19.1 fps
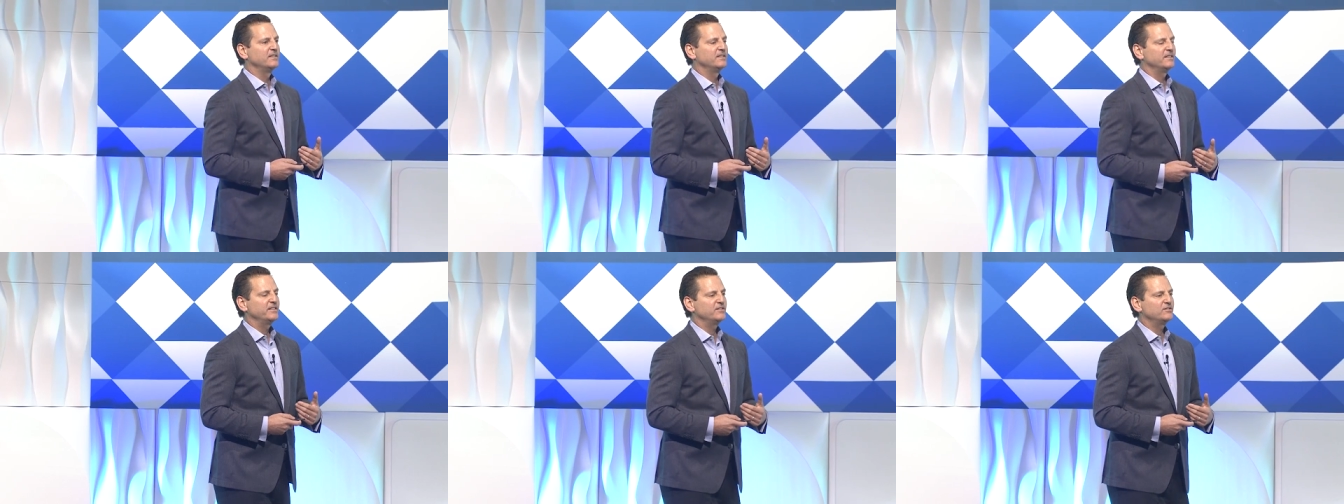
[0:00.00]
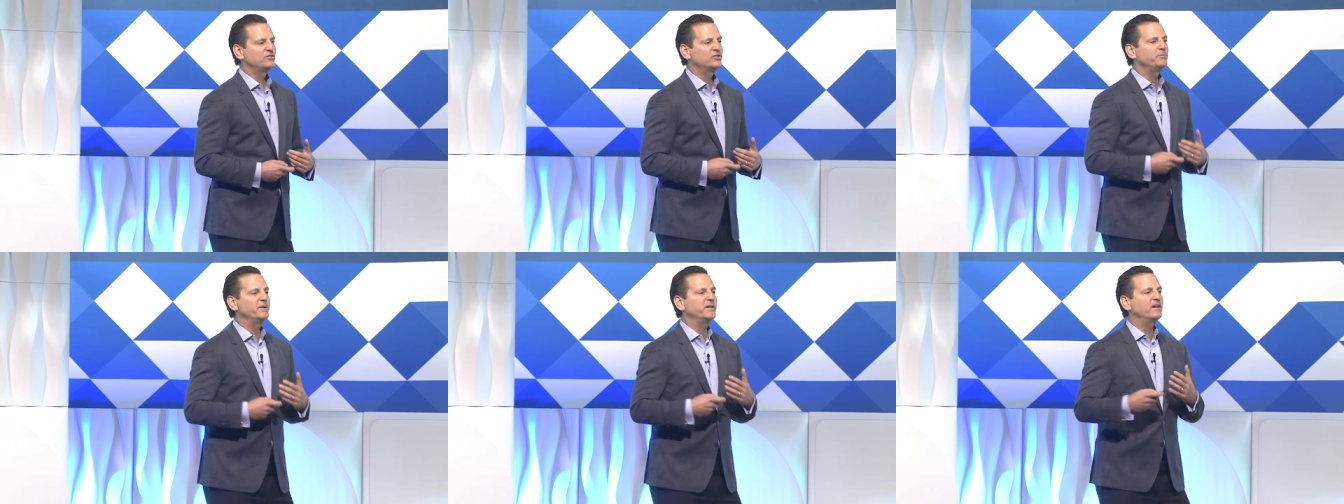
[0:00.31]
is
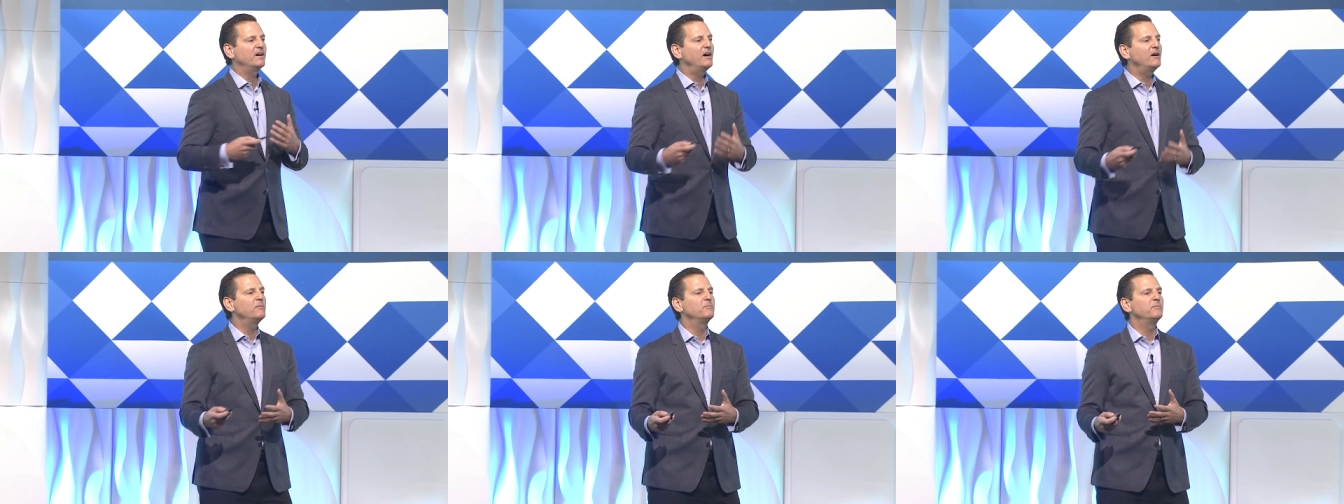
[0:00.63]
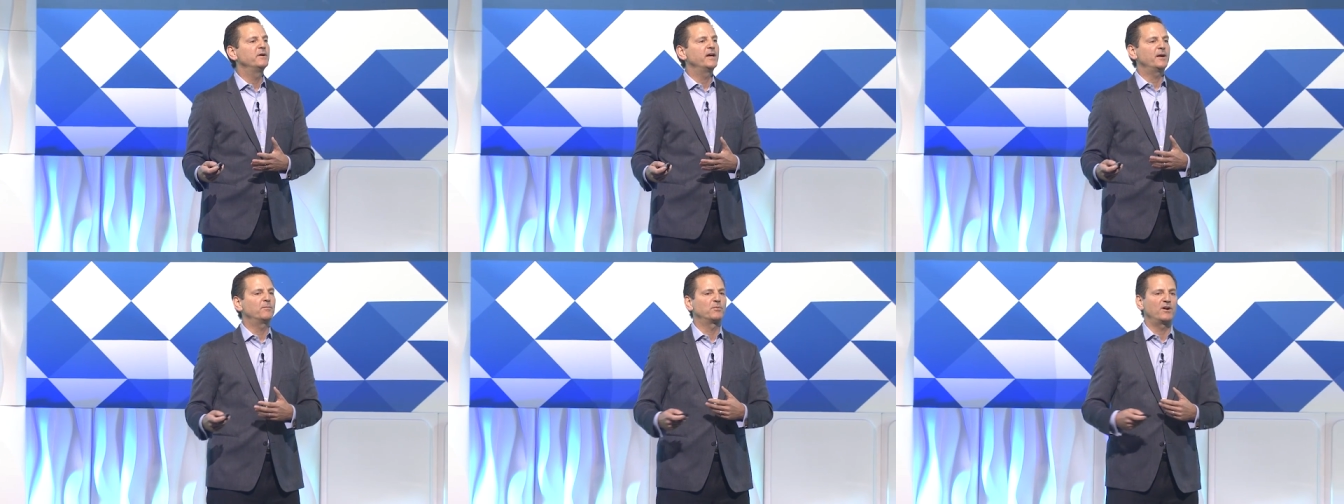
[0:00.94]
to become
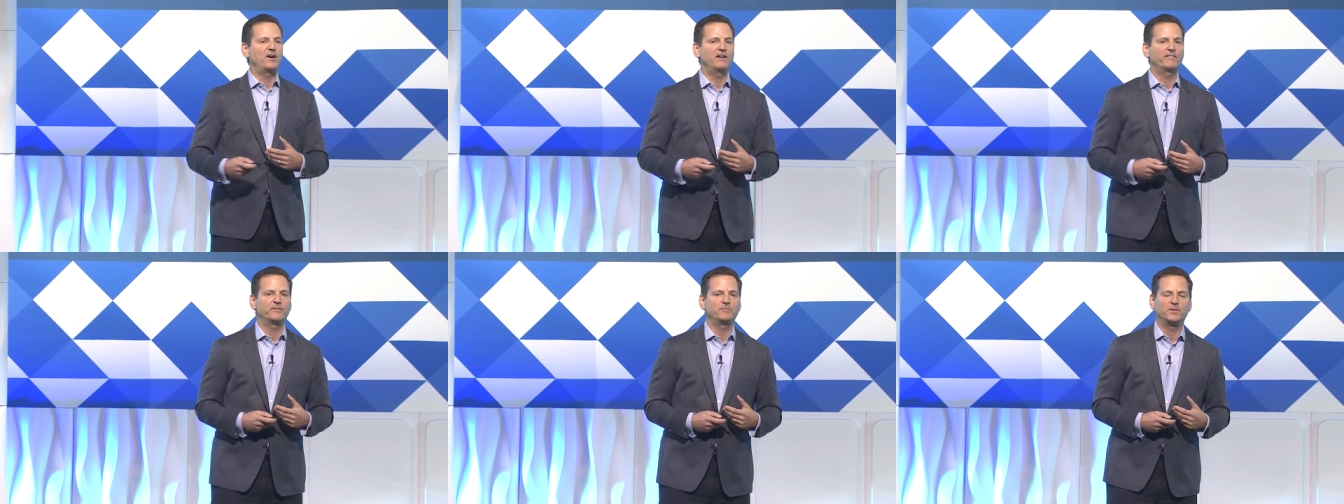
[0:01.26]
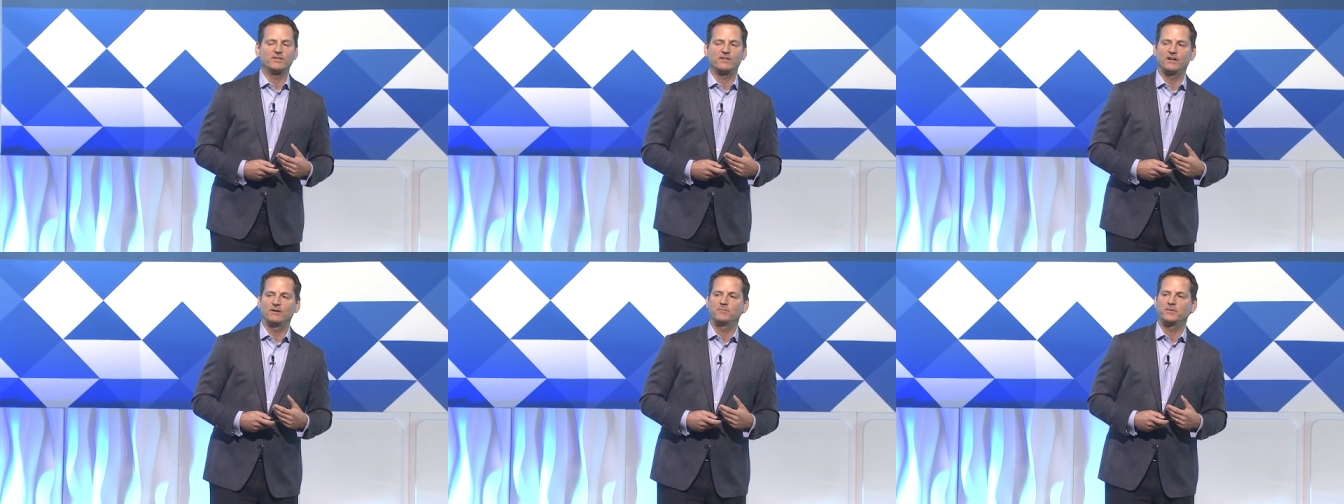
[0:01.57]
a profitable
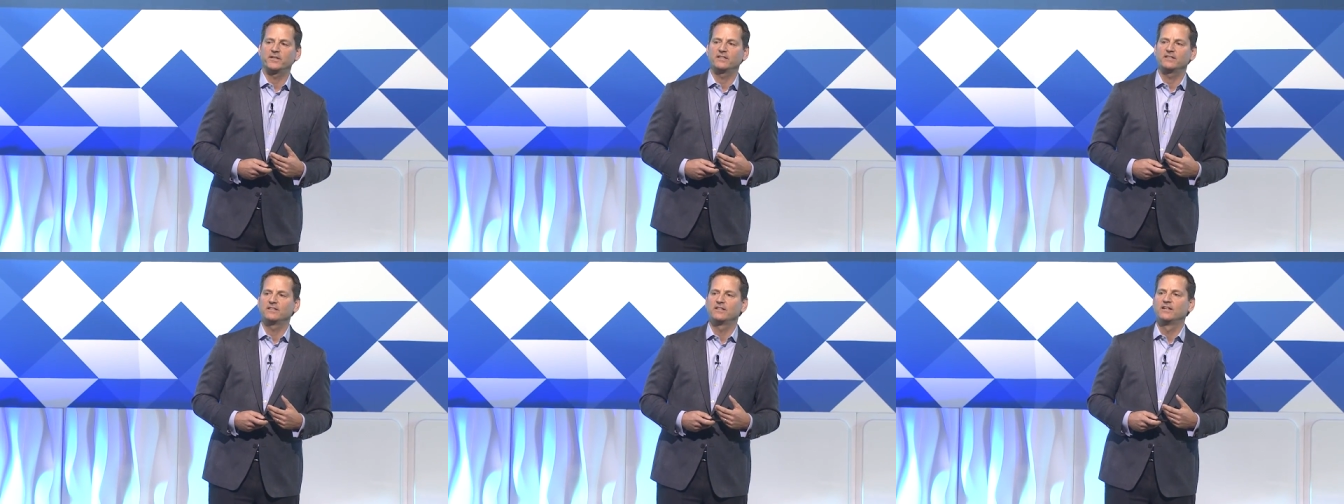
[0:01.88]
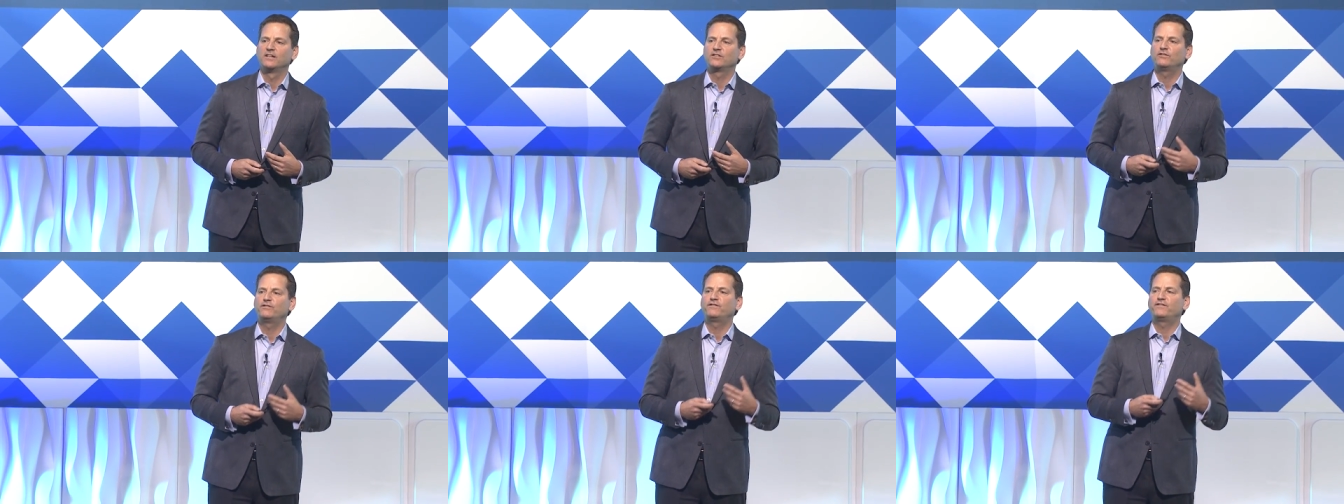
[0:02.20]
company,
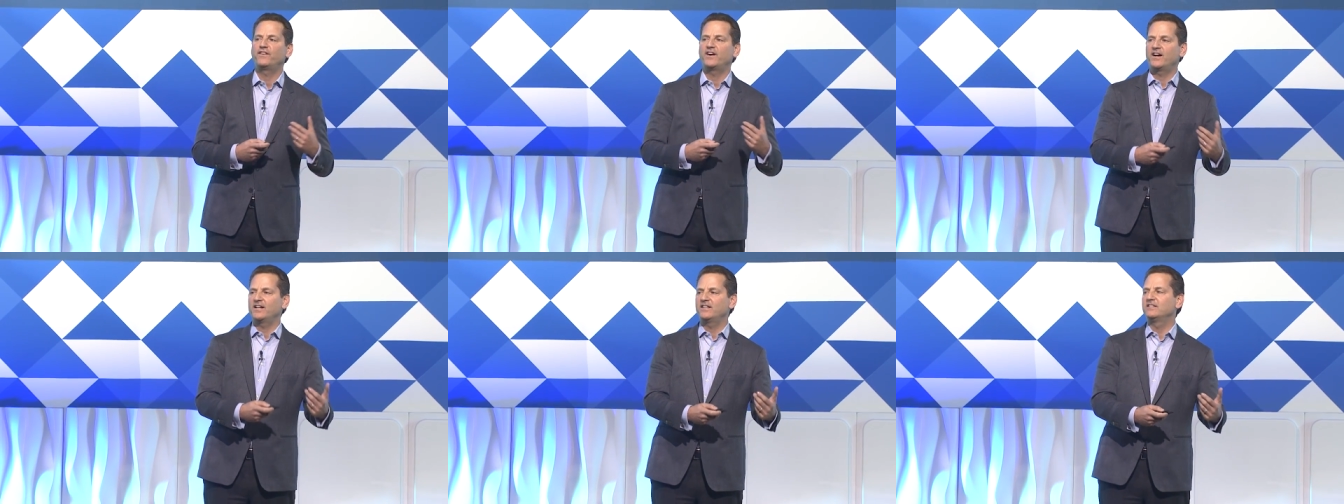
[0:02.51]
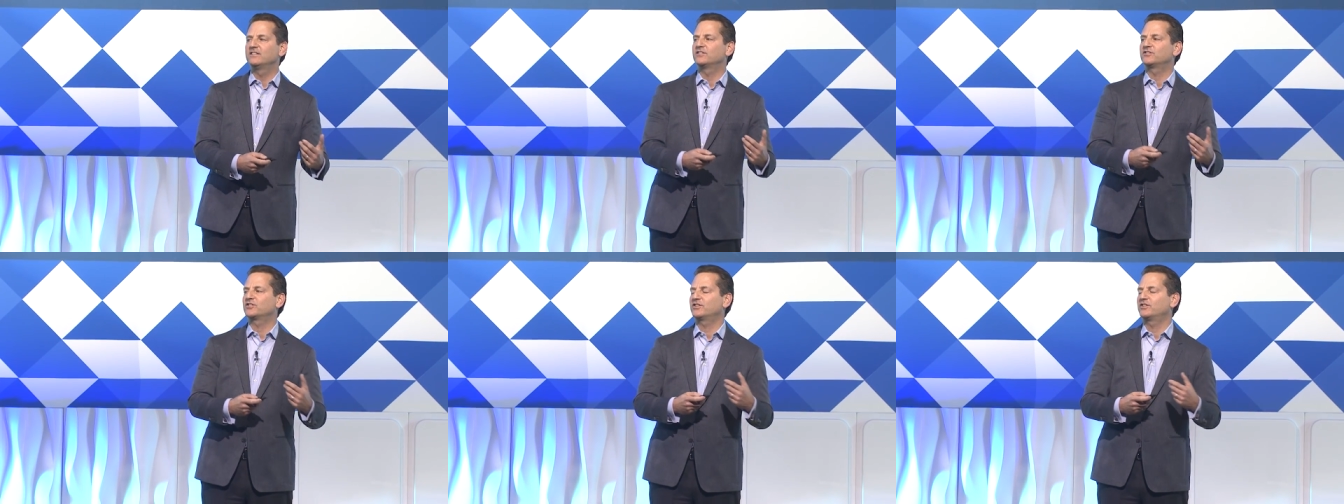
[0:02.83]
to find
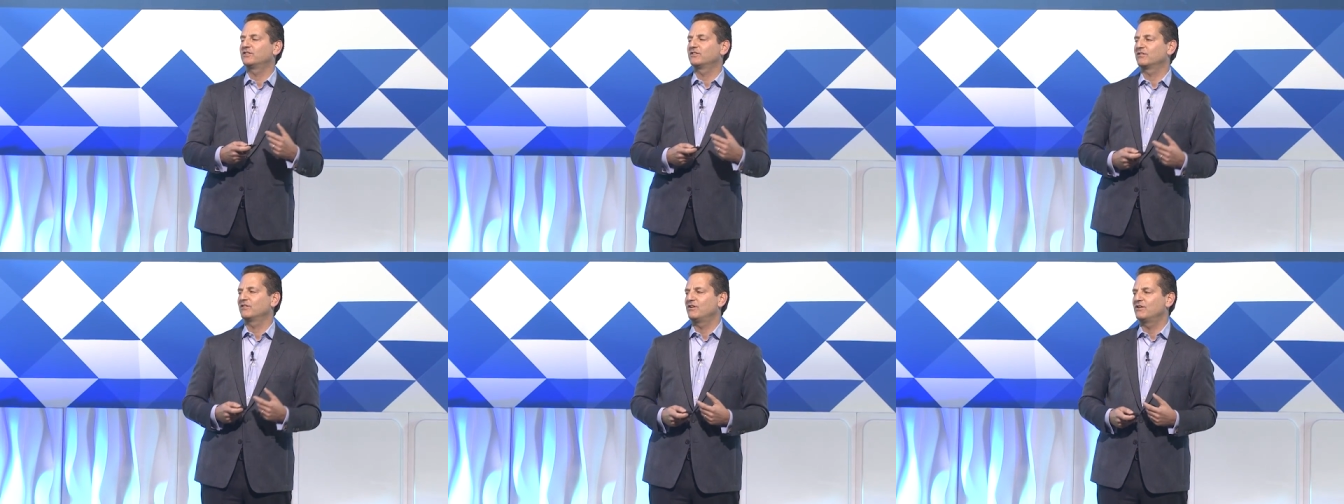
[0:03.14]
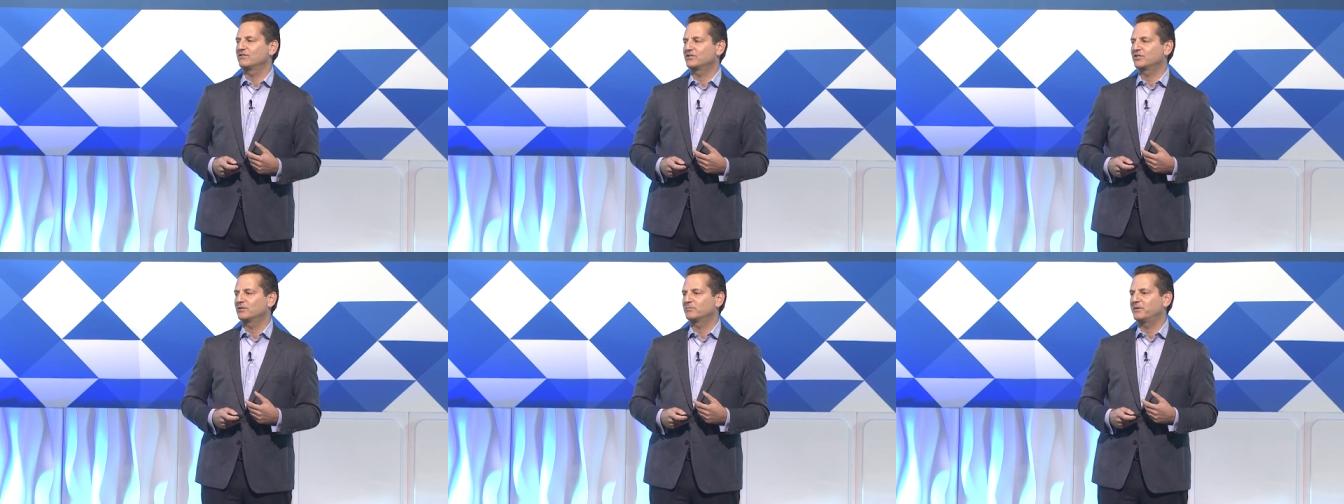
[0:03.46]
the secured
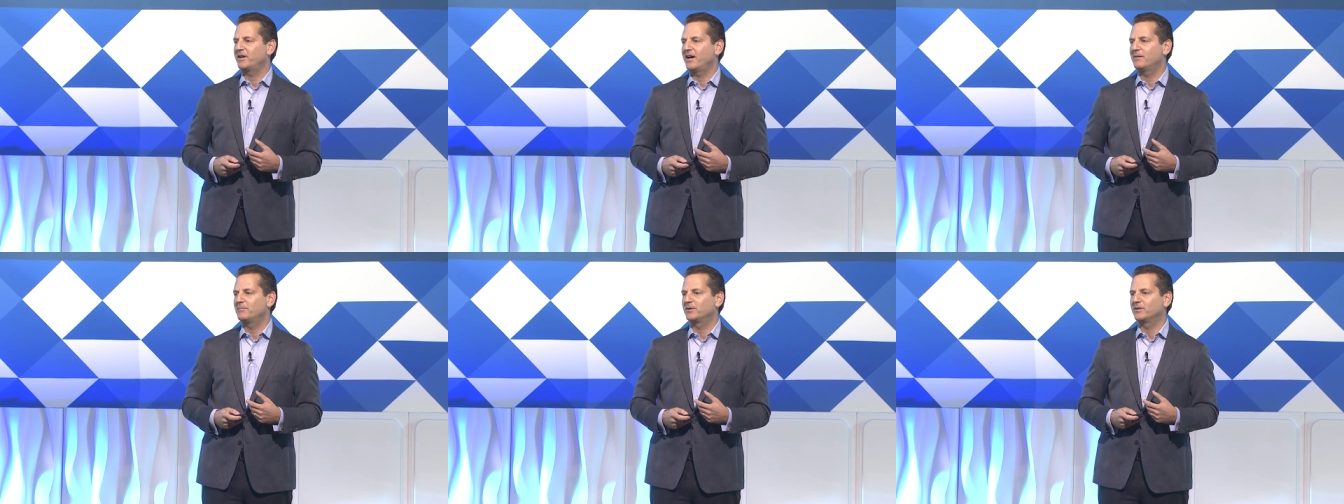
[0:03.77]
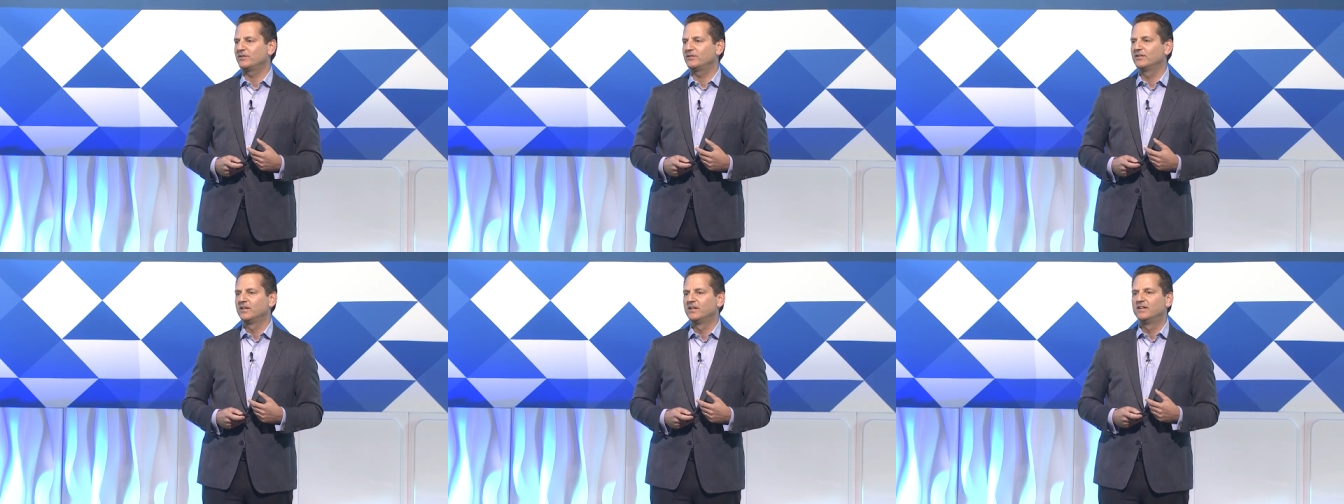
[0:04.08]
long-term
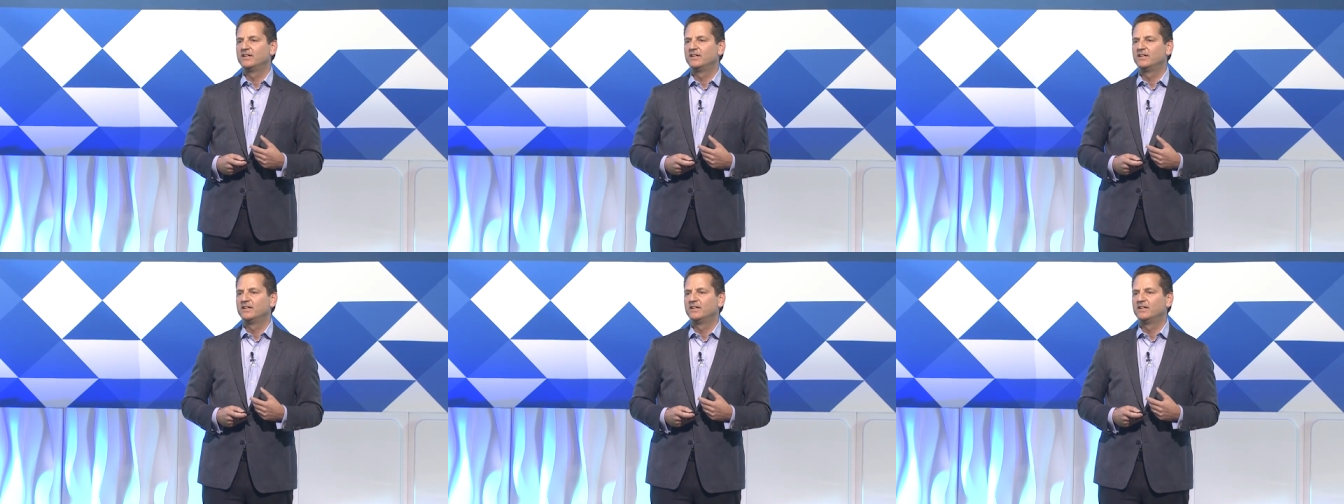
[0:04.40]
capital,